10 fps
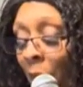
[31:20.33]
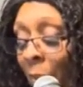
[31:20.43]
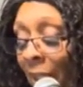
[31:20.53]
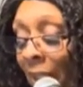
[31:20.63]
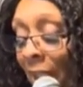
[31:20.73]

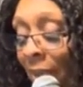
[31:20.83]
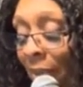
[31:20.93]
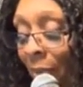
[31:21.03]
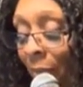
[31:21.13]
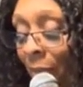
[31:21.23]

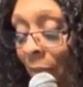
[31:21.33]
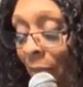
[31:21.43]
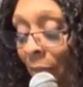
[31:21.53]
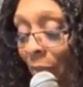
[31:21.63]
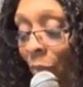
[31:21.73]
Because
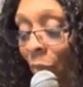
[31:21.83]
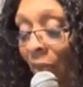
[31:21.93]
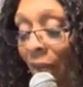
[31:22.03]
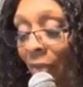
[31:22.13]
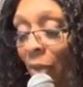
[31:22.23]

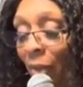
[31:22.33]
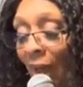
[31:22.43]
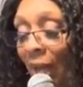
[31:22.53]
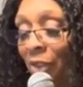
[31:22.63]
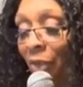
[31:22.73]
whatever you
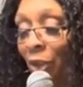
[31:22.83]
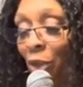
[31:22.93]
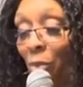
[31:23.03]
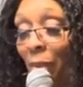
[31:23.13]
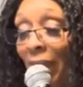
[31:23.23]
ask for,
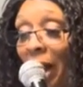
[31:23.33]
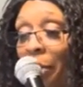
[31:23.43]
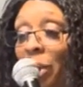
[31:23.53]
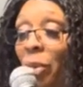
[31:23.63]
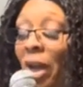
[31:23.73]
you may
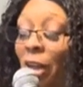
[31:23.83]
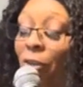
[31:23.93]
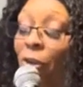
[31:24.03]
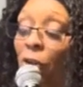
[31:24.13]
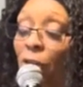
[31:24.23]
not be
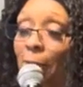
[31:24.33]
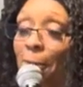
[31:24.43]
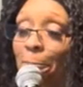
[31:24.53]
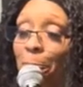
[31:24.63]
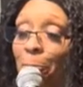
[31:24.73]
ready for it.
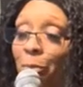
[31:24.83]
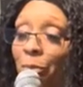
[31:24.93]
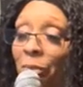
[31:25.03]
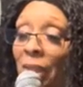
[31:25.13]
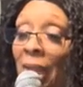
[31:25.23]

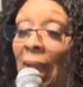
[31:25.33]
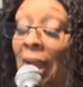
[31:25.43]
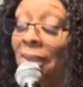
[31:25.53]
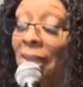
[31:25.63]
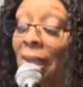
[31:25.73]
And
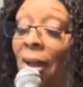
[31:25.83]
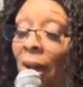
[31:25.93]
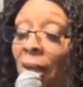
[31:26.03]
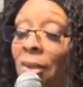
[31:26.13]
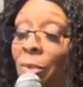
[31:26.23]
like I say,
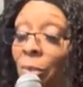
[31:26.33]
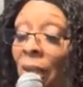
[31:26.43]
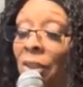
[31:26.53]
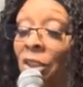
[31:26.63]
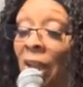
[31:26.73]
God
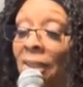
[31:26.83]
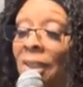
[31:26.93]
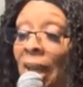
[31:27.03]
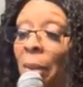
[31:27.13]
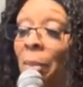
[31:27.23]
is yes
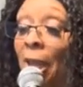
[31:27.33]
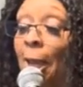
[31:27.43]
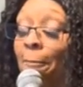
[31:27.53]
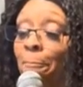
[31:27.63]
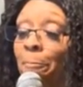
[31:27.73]
and
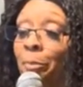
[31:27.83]
amen.